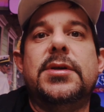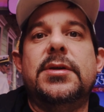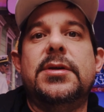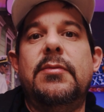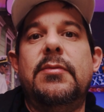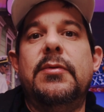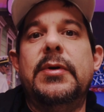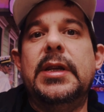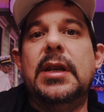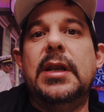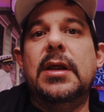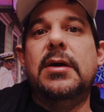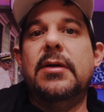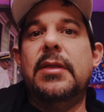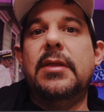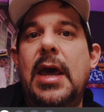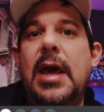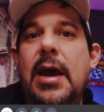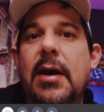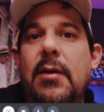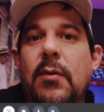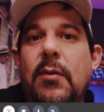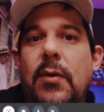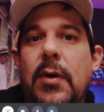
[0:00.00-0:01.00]
So we know
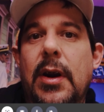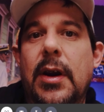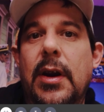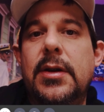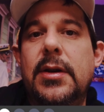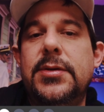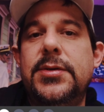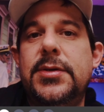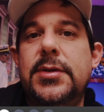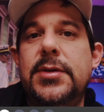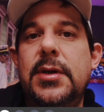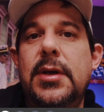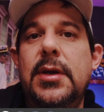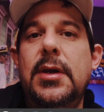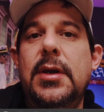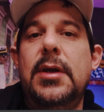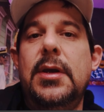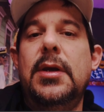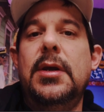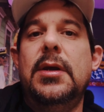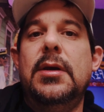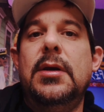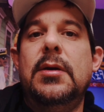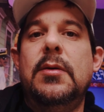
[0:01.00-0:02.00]
that works,
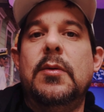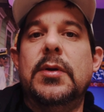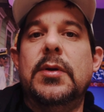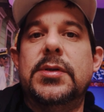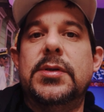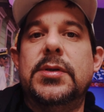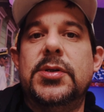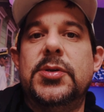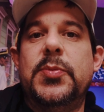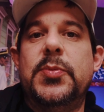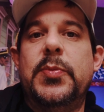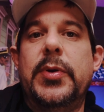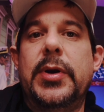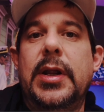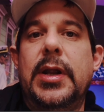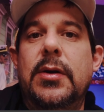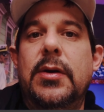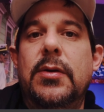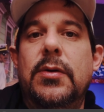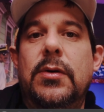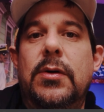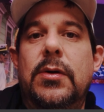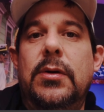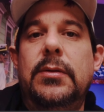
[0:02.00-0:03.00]
which is
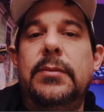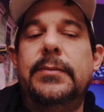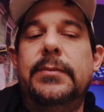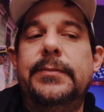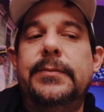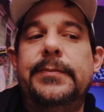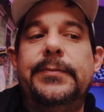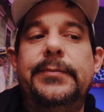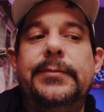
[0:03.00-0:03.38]
pretty cool.